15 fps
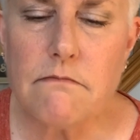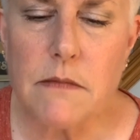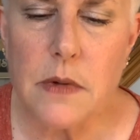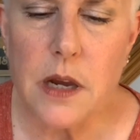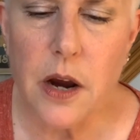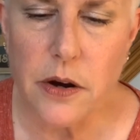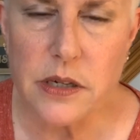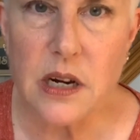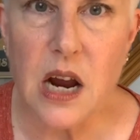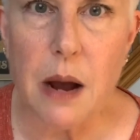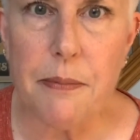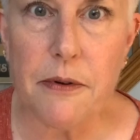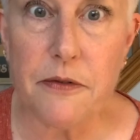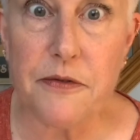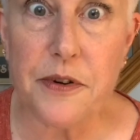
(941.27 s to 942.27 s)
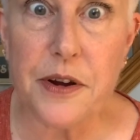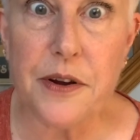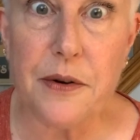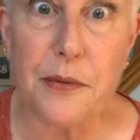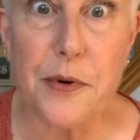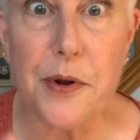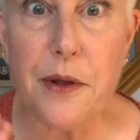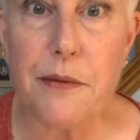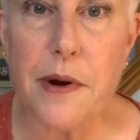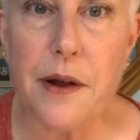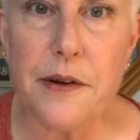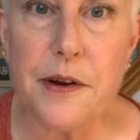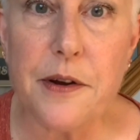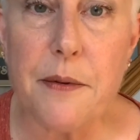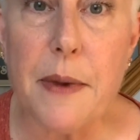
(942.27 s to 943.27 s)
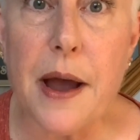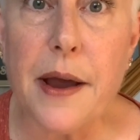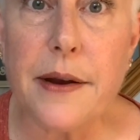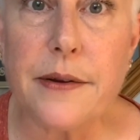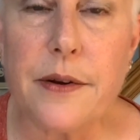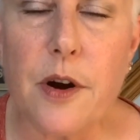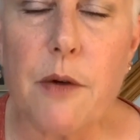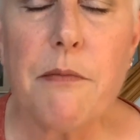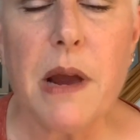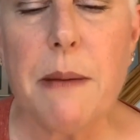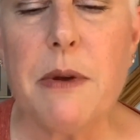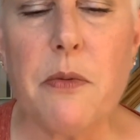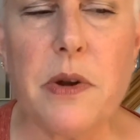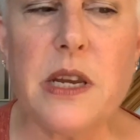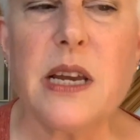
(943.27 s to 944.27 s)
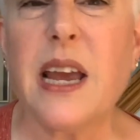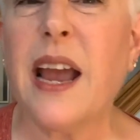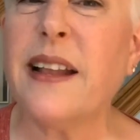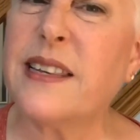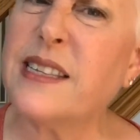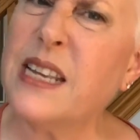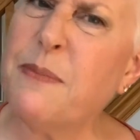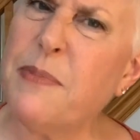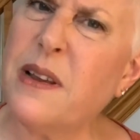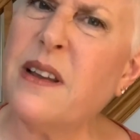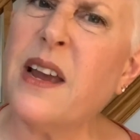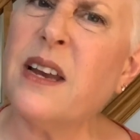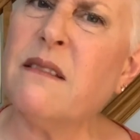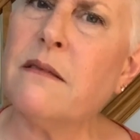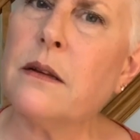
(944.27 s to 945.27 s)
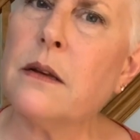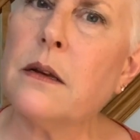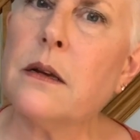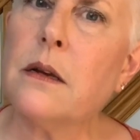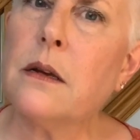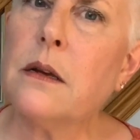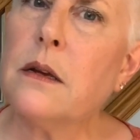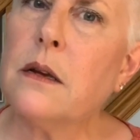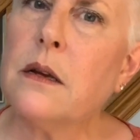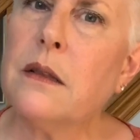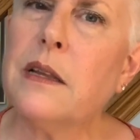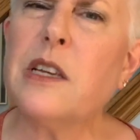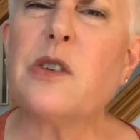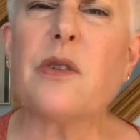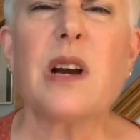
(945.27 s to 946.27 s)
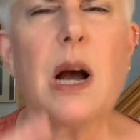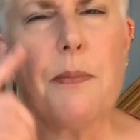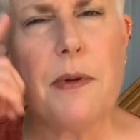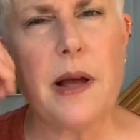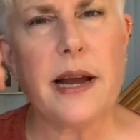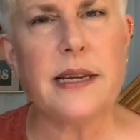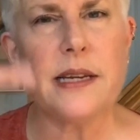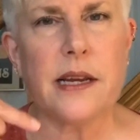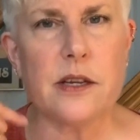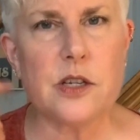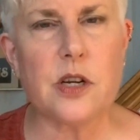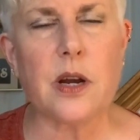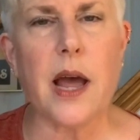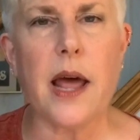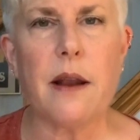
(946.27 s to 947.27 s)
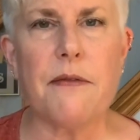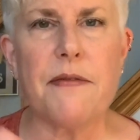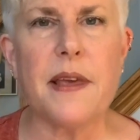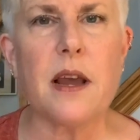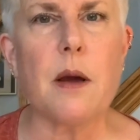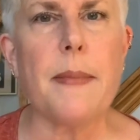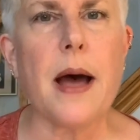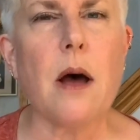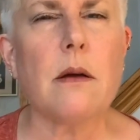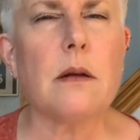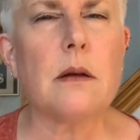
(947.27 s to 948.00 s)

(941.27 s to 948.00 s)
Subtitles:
Here's a couple for you to roll around in your mind. Or maybe when you can't sleep at night, these are a couple ideas to kind of think about.